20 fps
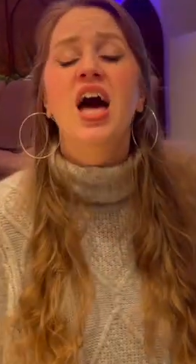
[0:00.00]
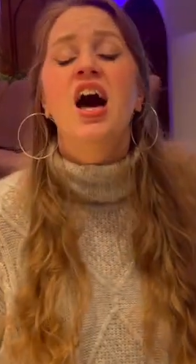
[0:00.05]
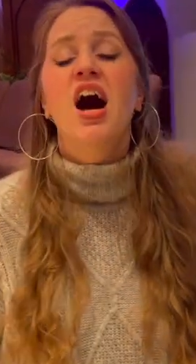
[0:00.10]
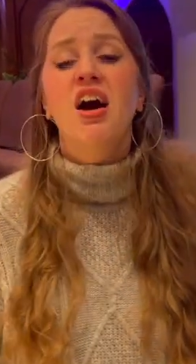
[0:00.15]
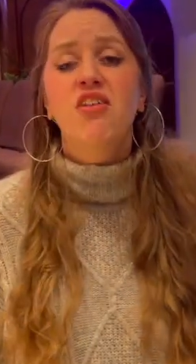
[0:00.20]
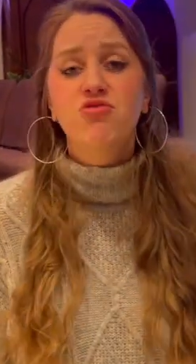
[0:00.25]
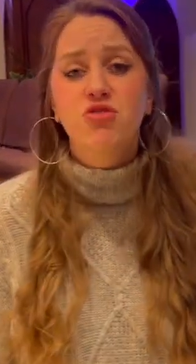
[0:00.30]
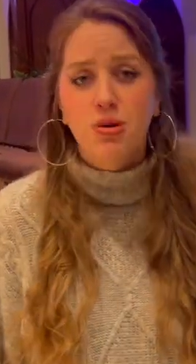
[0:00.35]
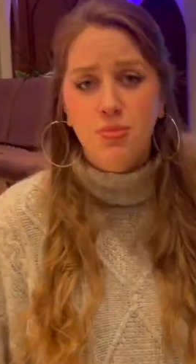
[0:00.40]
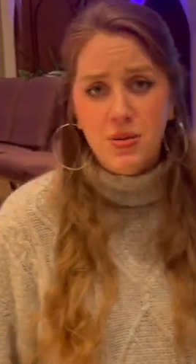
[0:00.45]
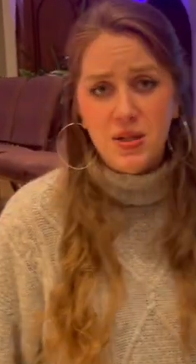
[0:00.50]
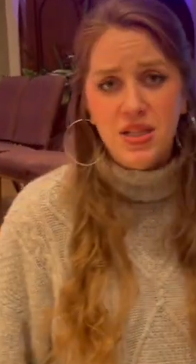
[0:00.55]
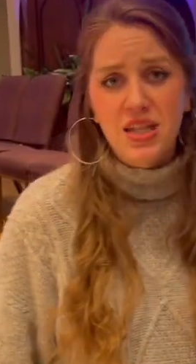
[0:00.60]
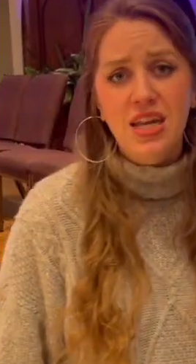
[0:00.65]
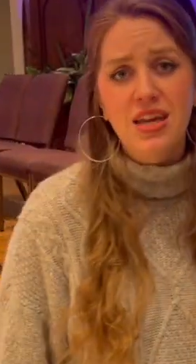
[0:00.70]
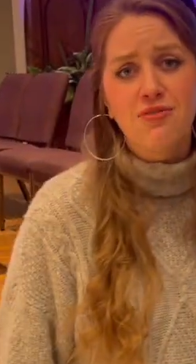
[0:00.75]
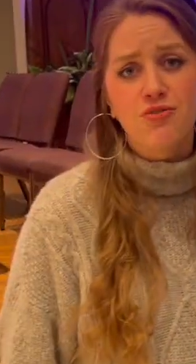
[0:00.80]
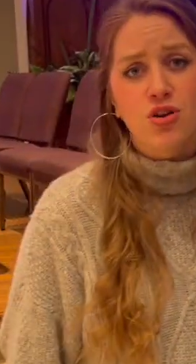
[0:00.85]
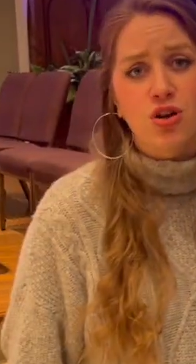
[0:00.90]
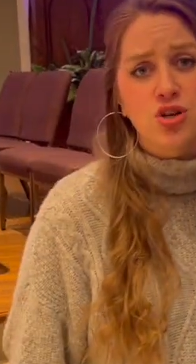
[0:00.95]
of the
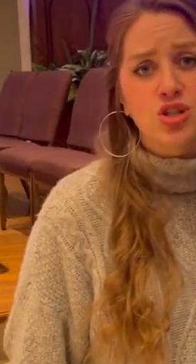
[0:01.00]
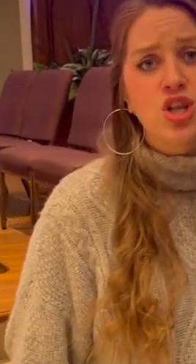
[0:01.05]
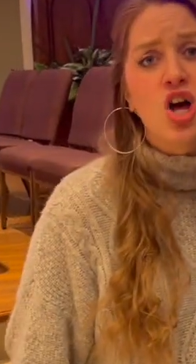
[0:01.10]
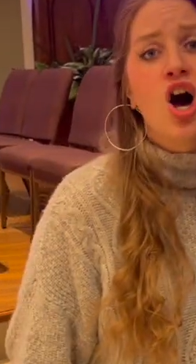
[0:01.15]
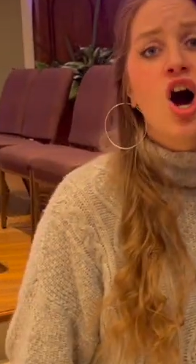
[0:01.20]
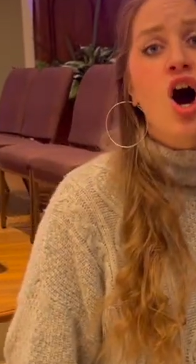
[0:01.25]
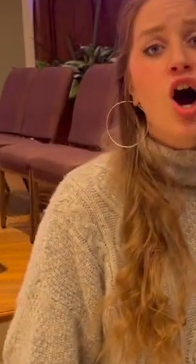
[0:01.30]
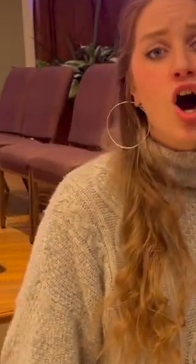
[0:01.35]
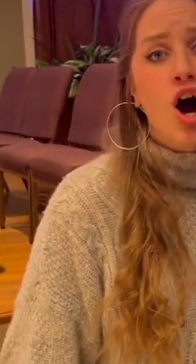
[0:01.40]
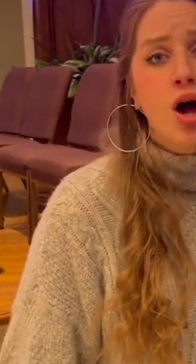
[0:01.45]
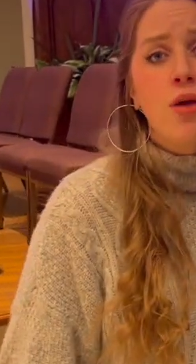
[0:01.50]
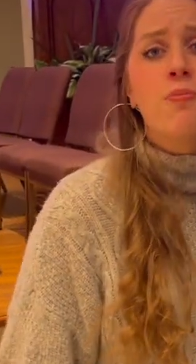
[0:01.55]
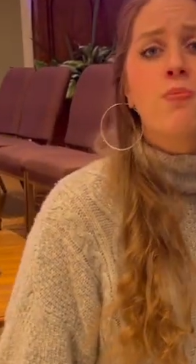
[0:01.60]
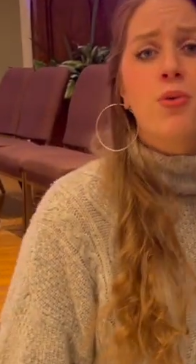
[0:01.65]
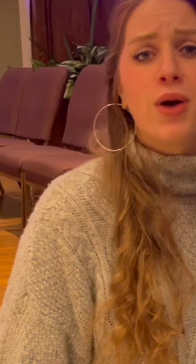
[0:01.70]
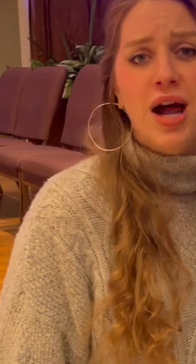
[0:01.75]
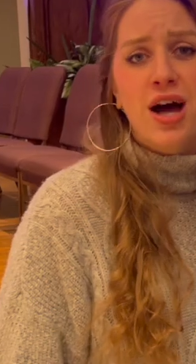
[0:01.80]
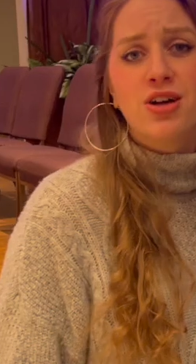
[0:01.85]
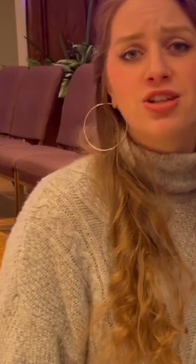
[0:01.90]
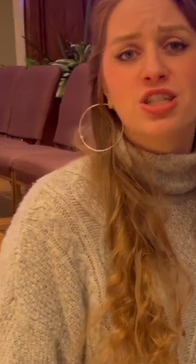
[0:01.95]
believers on
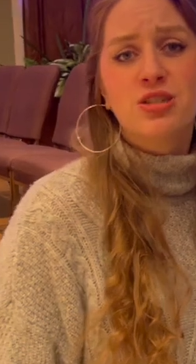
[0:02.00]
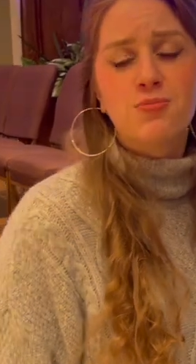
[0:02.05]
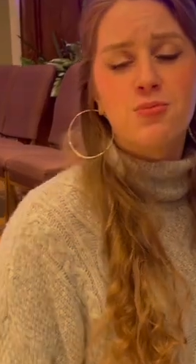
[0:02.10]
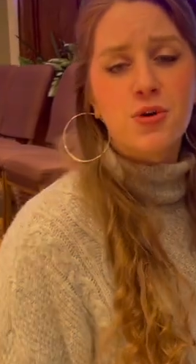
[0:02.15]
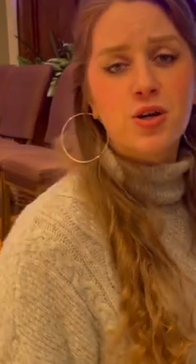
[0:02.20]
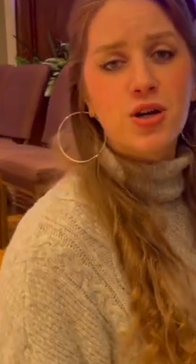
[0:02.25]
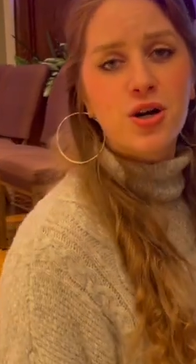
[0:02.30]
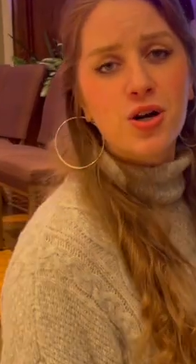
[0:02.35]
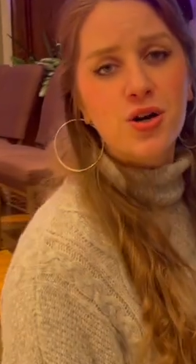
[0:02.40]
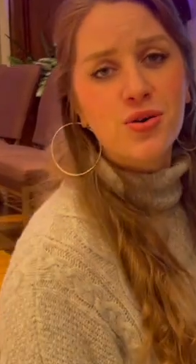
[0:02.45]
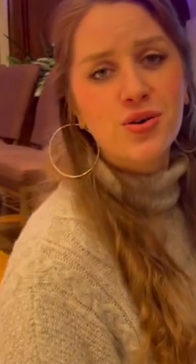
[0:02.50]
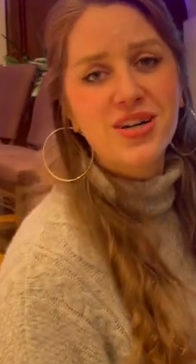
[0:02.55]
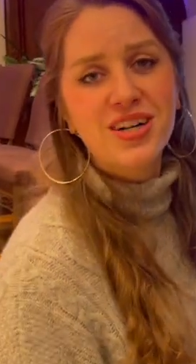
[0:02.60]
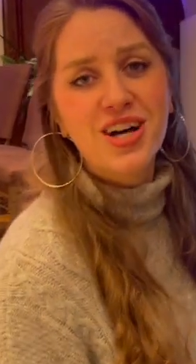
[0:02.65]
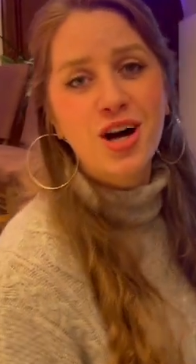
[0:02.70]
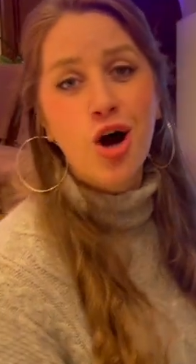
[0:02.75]
Brownsboro.